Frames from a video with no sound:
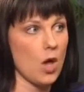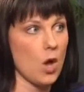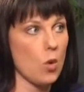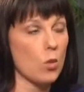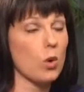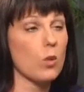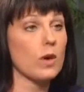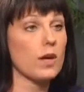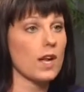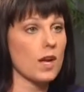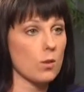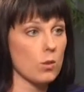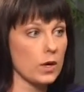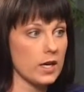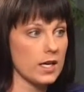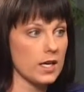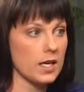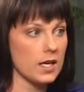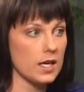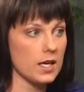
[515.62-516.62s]
Well, when I
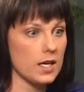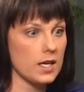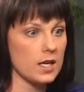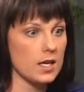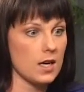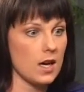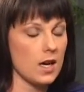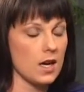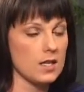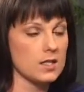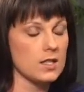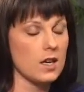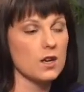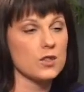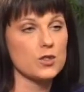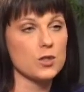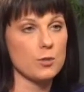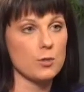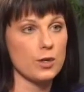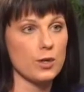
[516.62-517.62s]
went in,
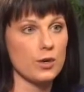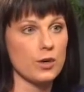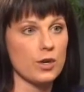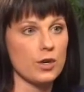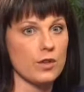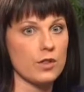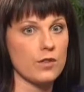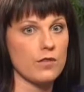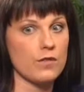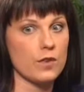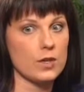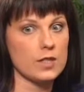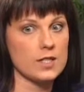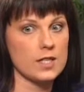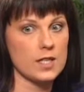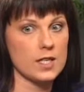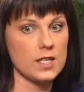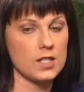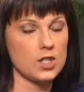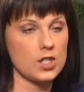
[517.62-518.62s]
Dr. Muriel, the
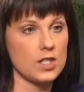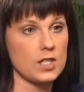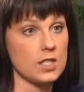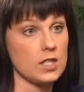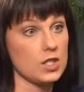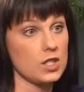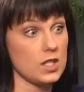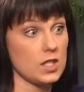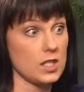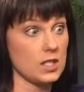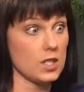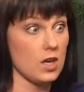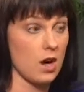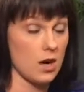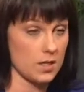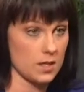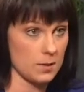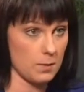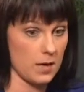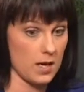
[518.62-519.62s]
first thing she did, she
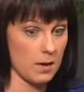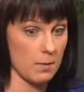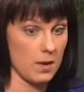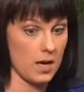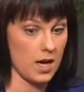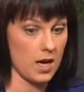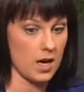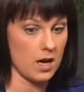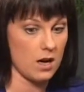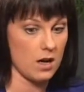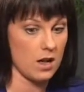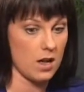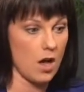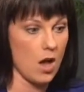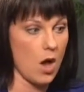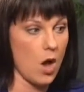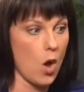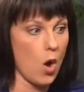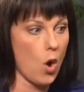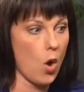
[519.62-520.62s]
talked to me about
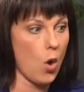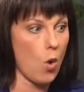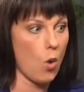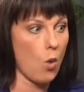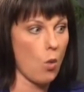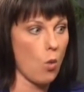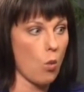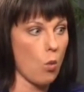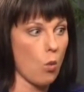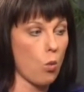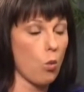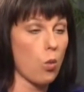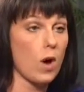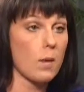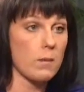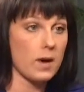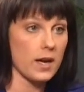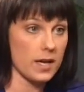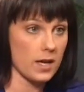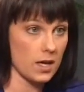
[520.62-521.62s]

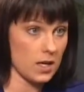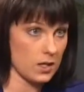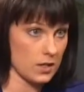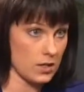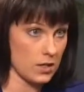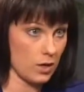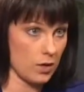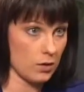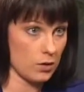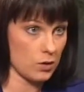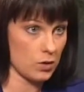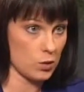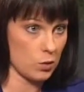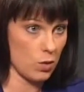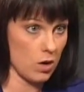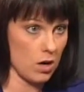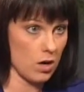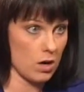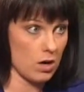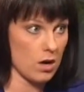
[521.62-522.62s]
what my concerns
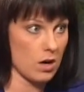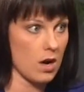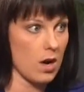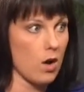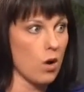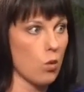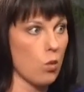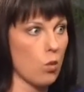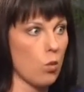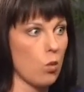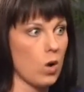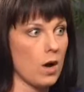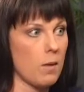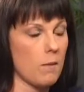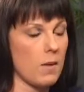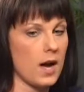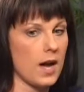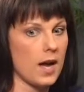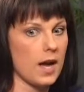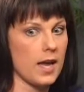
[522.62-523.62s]
were,
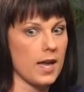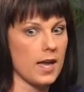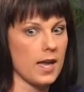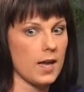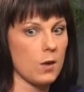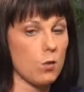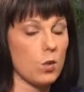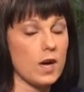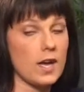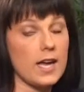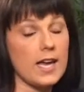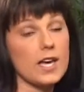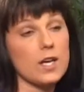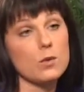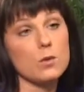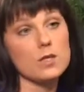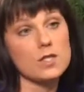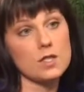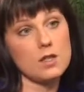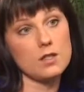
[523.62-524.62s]
what
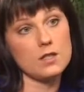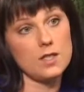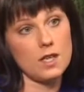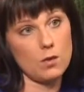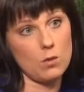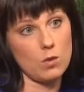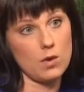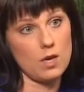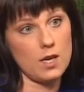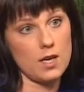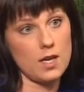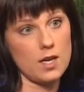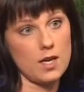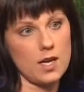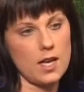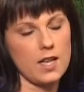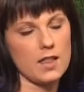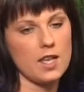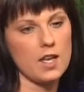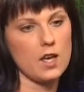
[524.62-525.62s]
end result I
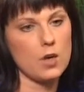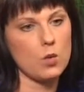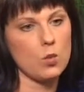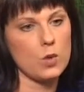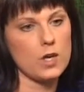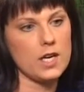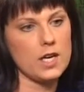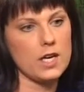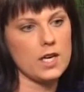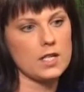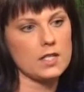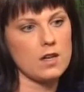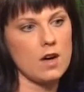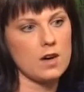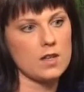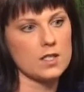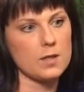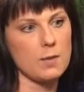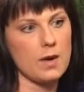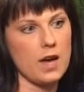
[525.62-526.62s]
wanted, and then we
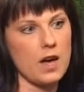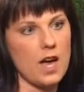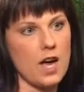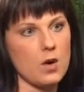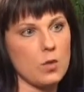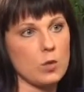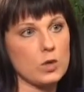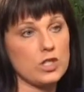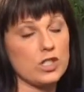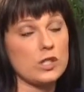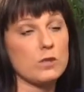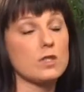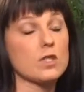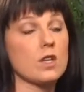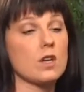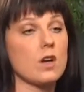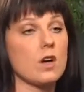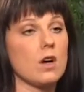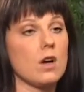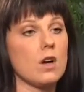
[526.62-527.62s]
talked about how she was
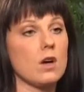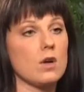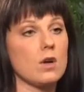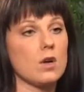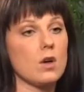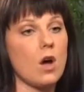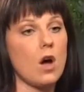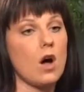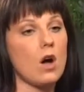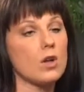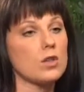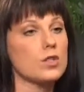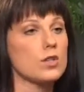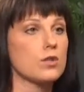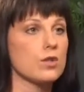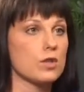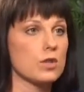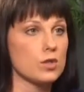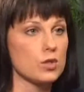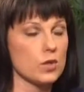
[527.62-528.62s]
going to
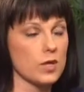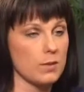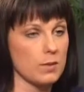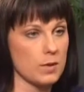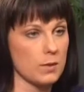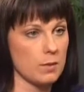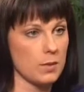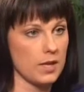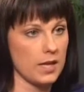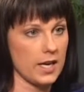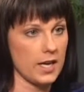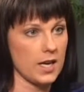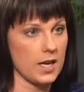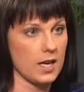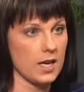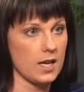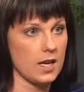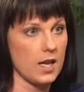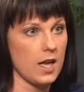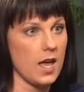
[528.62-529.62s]
alter the treatment
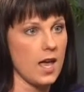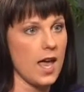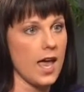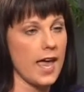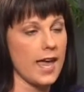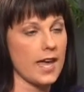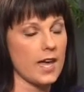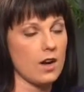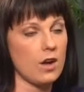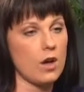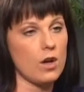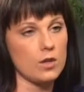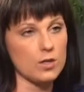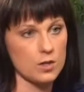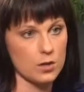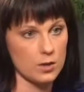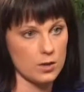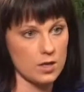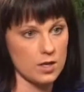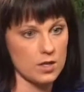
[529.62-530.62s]
plan and
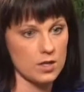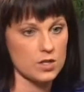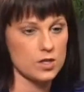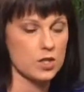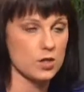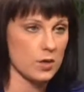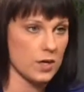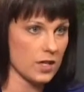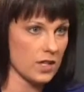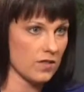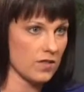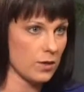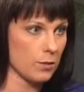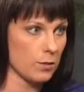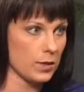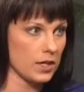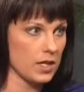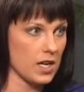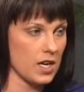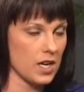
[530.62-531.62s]
alter the strength of the
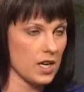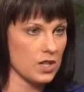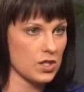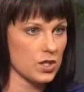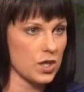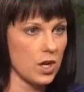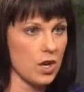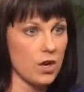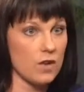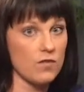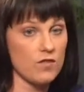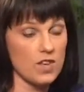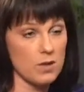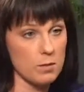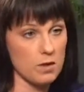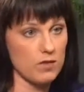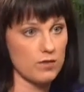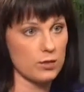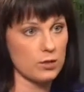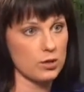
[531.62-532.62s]
bleach, fit
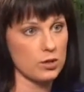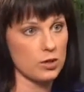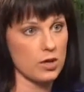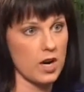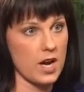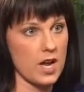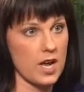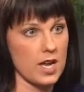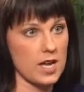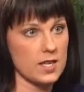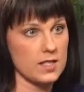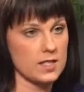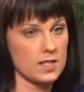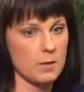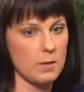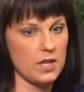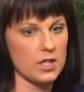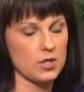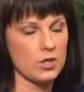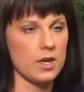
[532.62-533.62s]
me for trays
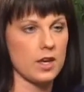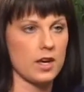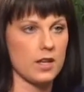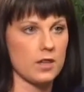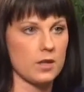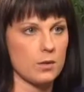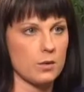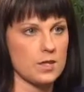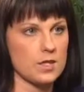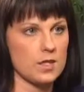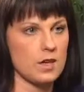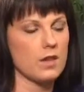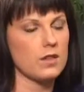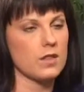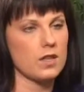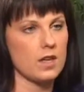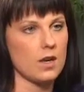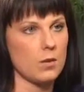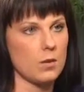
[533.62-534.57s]
to make sure I got the result that I